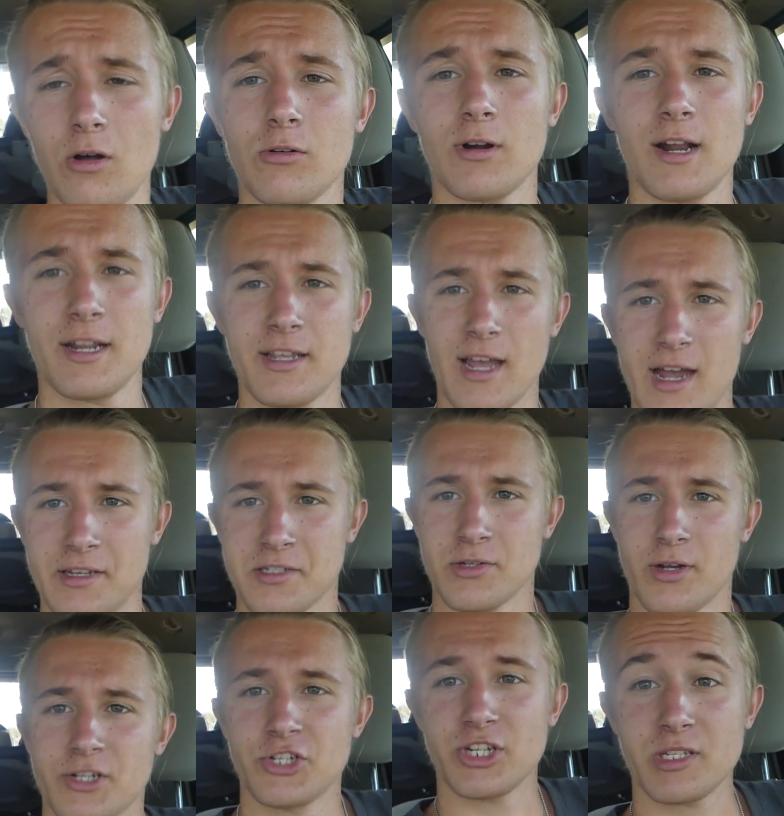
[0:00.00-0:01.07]
Alrighty guys,
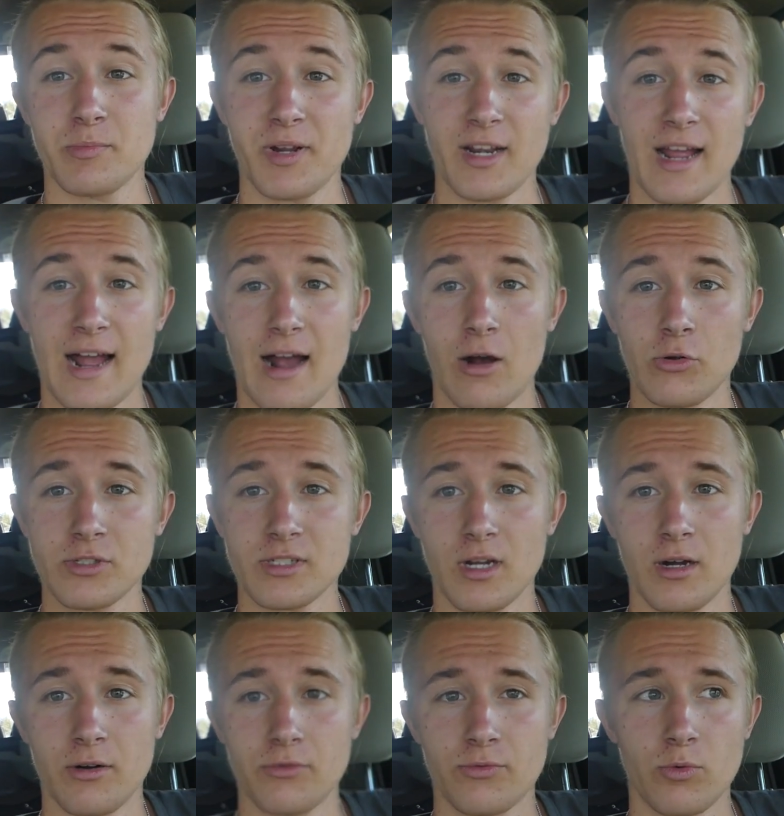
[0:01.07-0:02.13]
so I just made it out
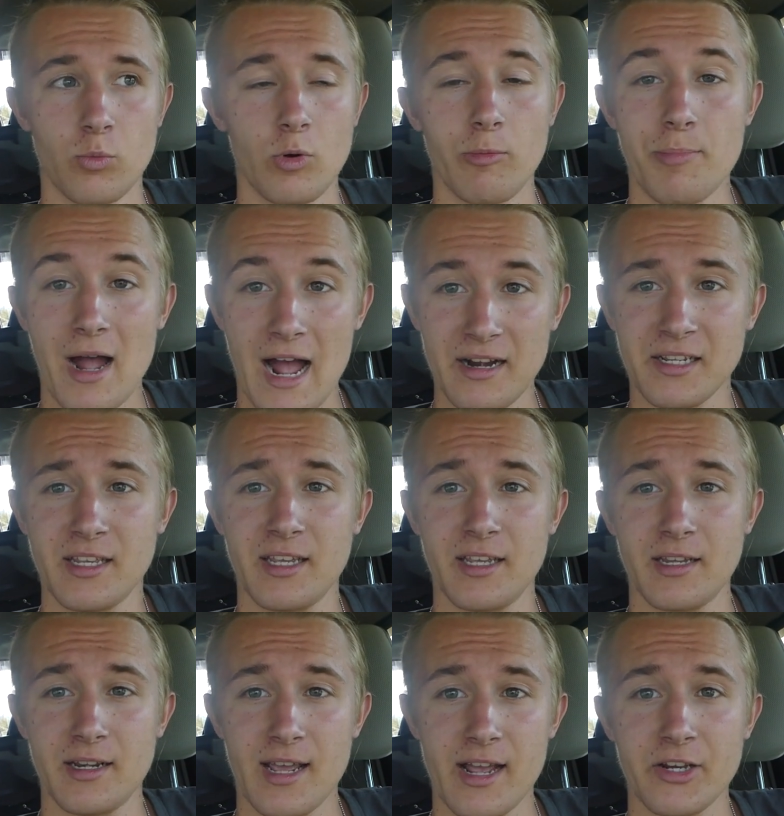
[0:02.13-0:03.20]
of
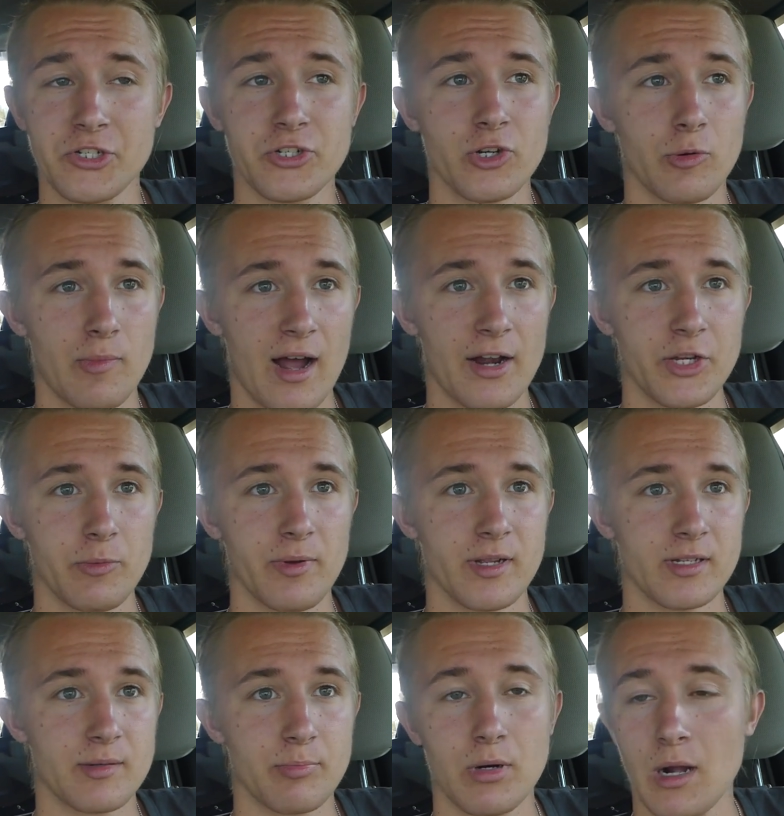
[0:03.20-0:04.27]
Wupatki National Monument.